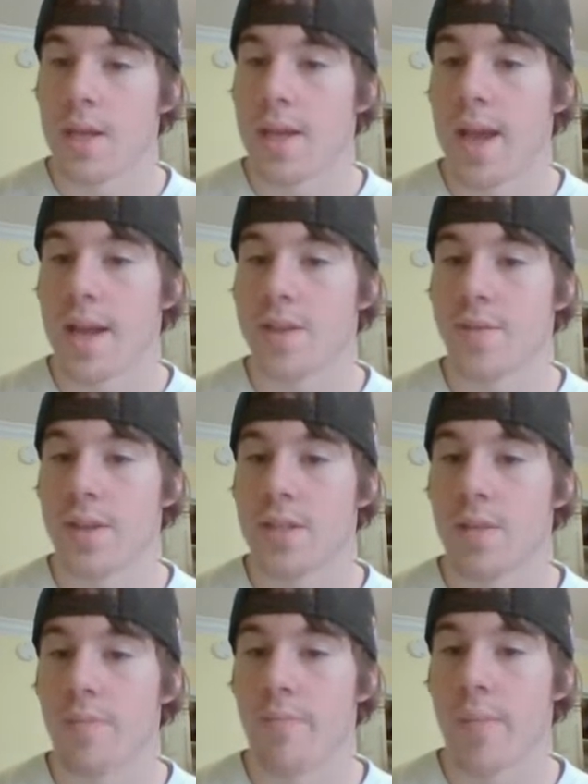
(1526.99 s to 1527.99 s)
He activates
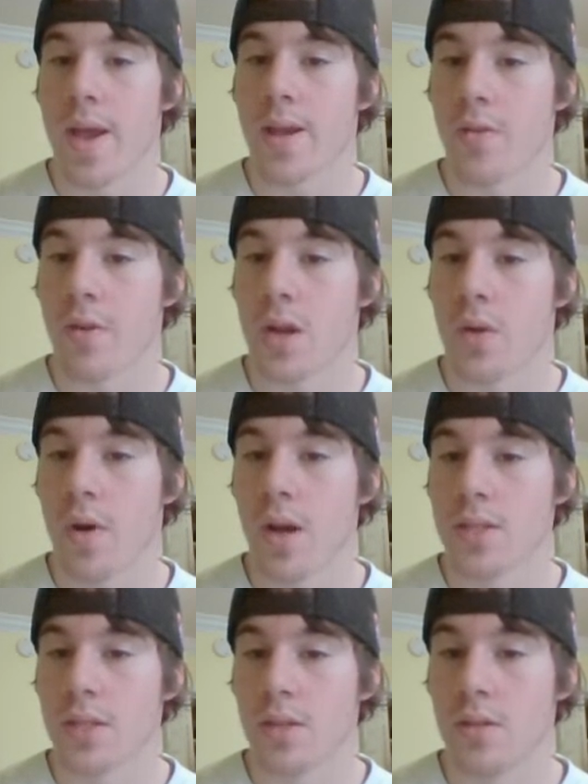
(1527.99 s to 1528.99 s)
the Mega
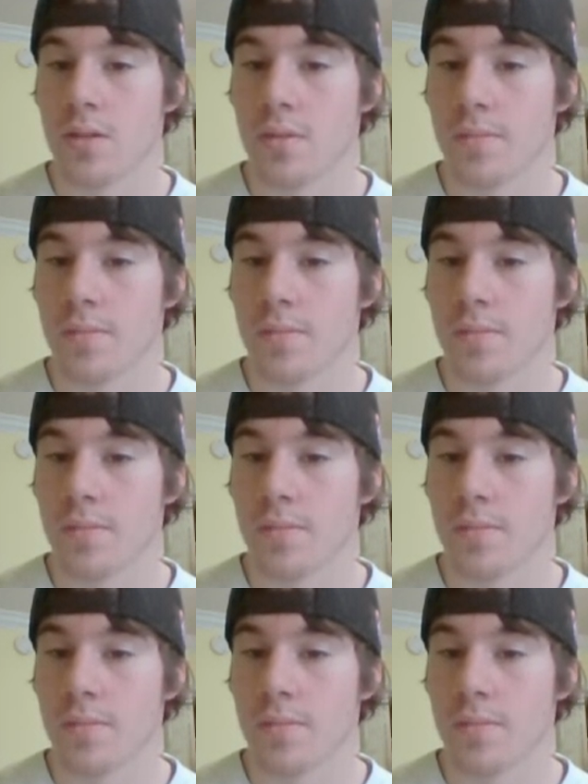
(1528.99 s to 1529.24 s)
Rayquaza.